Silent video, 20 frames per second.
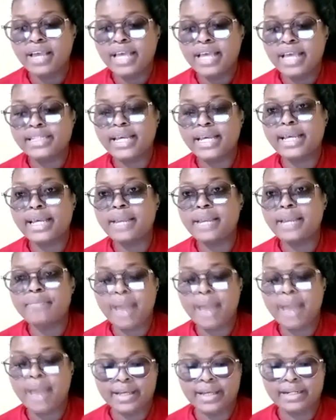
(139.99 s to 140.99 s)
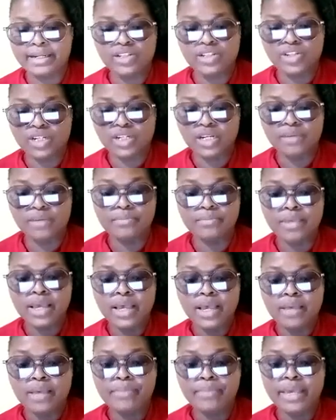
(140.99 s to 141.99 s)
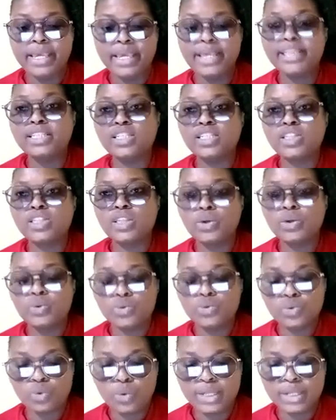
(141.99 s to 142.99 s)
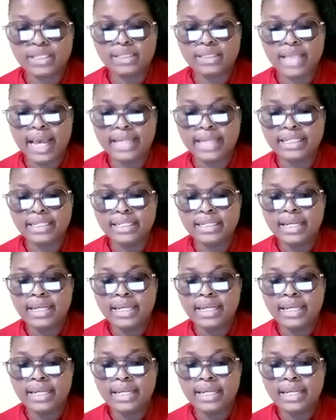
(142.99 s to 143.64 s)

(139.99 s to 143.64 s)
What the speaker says: taken by the regime, be it through suicide,